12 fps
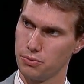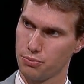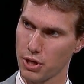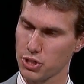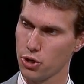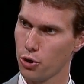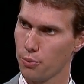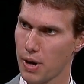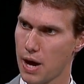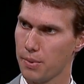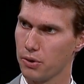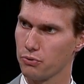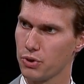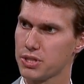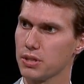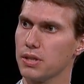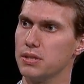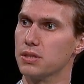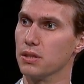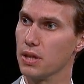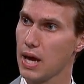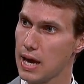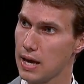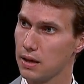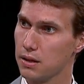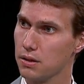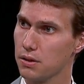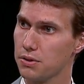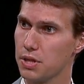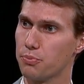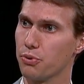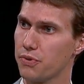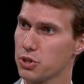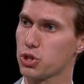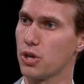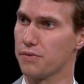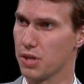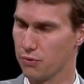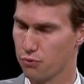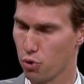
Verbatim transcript: President Obama recently delayed the provision of the